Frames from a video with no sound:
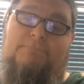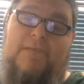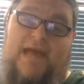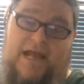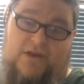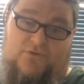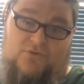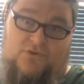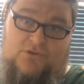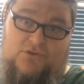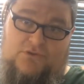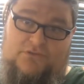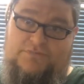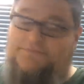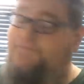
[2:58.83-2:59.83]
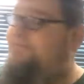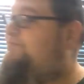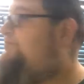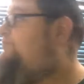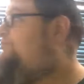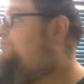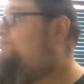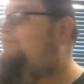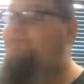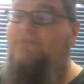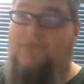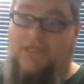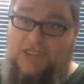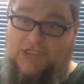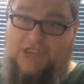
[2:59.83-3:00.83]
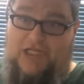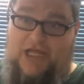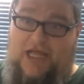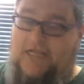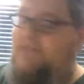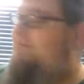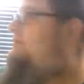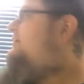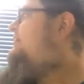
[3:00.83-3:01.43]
mackerel. There's a lot.